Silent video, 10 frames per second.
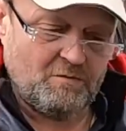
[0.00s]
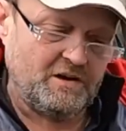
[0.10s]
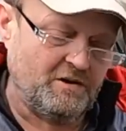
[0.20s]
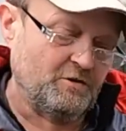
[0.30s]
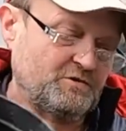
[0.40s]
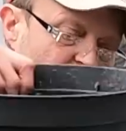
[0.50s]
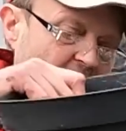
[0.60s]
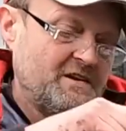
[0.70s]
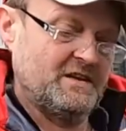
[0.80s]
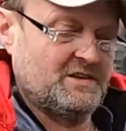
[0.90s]
I'm going to grow some
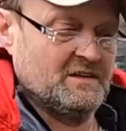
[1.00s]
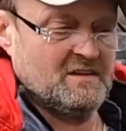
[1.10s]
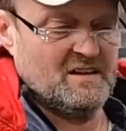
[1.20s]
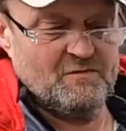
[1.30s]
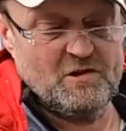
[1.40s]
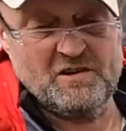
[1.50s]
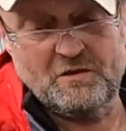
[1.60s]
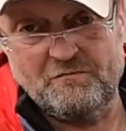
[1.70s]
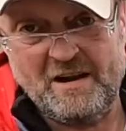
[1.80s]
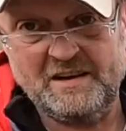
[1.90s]
radish. I've not
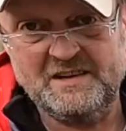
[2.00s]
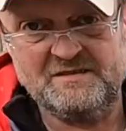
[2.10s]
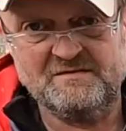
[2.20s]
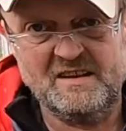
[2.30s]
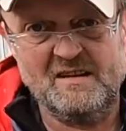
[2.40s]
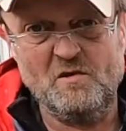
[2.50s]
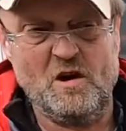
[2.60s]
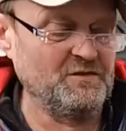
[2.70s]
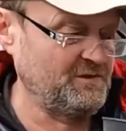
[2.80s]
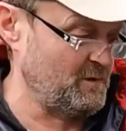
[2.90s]
grown radish.
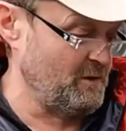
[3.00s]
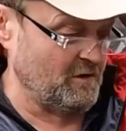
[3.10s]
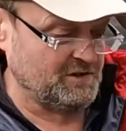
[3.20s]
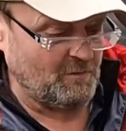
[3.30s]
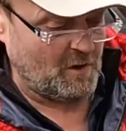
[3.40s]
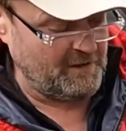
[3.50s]
To be honest, I'm not a